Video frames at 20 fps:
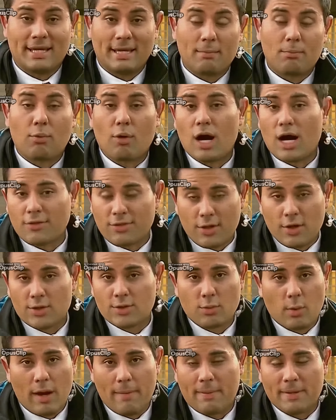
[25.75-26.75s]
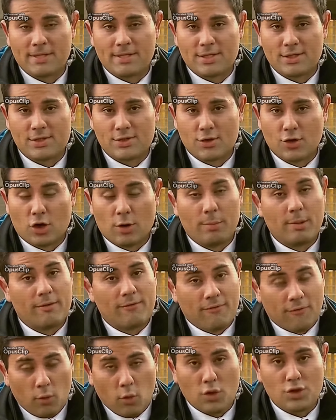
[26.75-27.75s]
he brought those weapons to school,
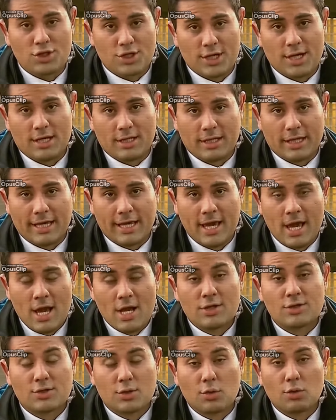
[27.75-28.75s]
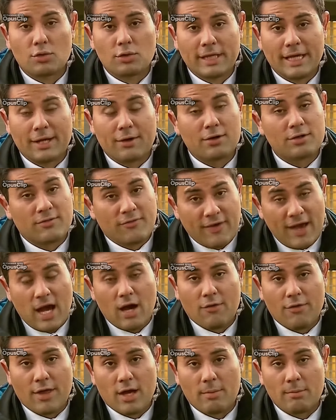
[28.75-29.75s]
but fortunately, school leaders
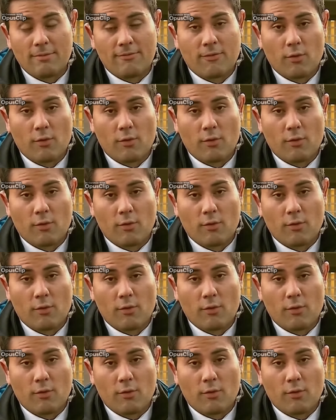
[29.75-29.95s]
found them